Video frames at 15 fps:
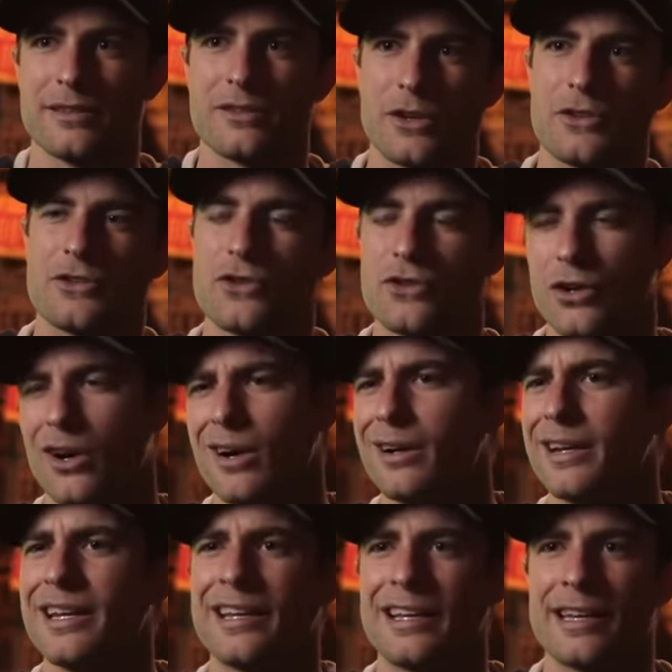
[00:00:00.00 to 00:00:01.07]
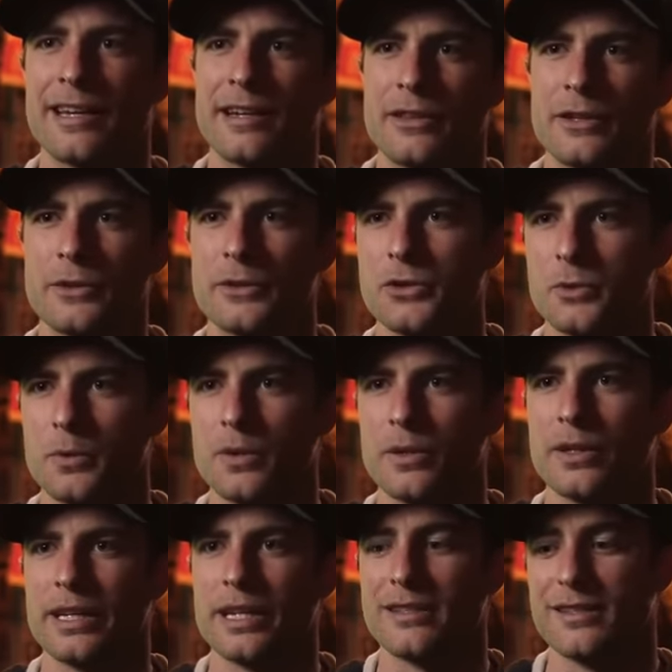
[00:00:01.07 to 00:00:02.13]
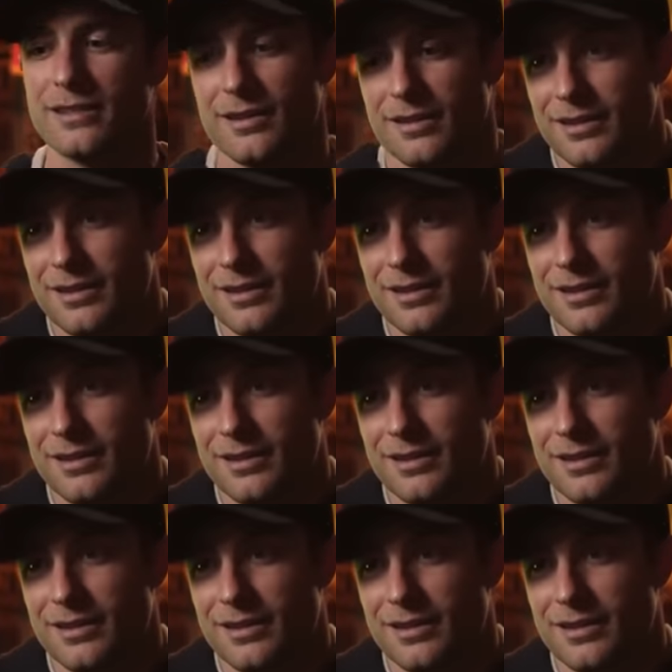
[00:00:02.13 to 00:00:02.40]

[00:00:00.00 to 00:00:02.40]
It starts darting and getting a little swirly because it's a